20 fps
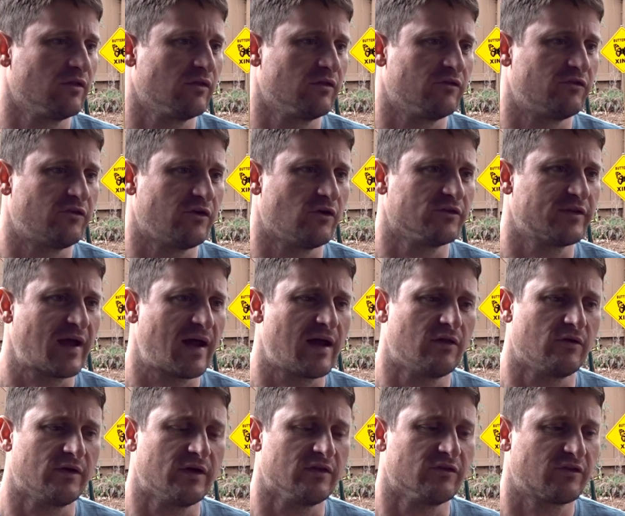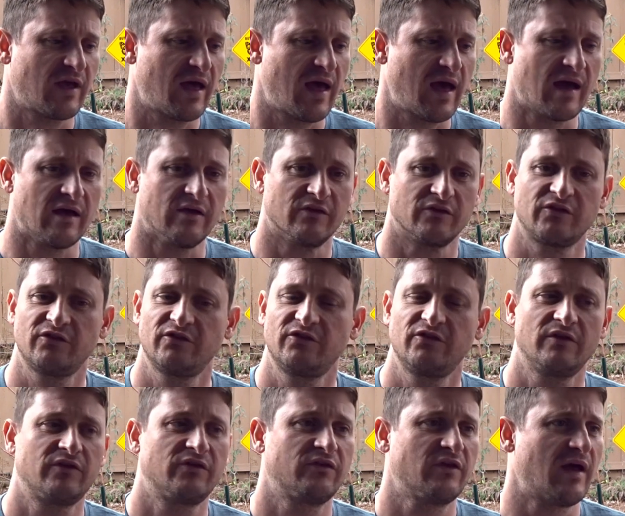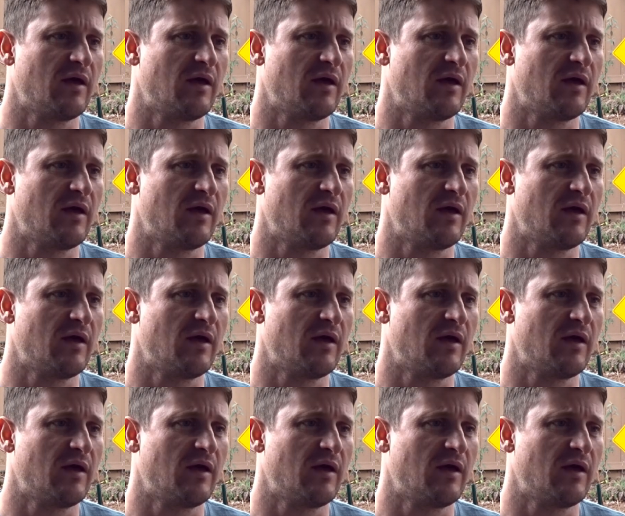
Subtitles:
Zero Tolerance has,